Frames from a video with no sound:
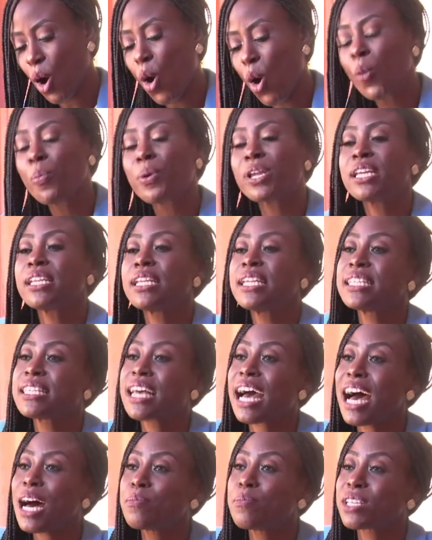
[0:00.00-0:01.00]
Opening his
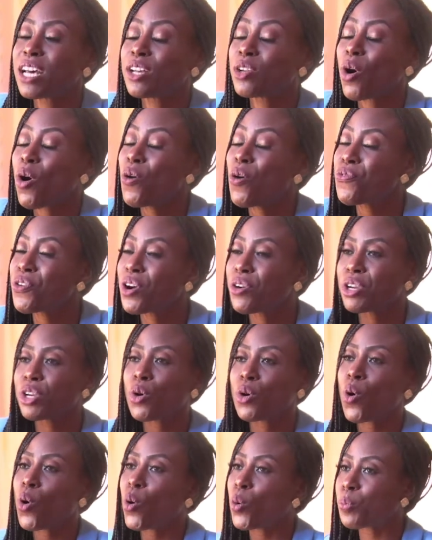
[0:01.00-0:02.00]
arms and offering
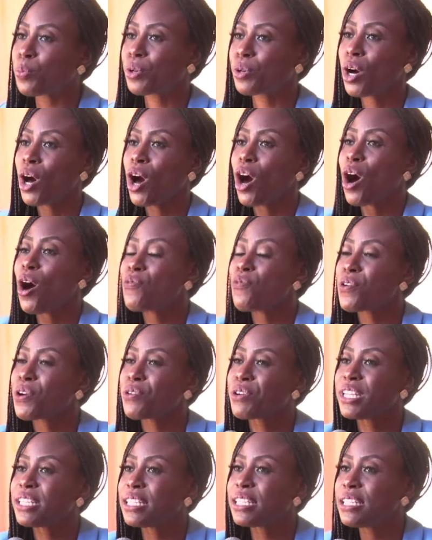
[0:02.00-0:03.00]
hope,
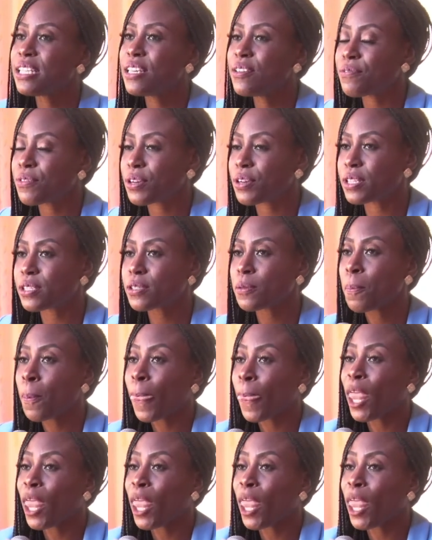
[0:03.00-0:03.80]
offering deliverance,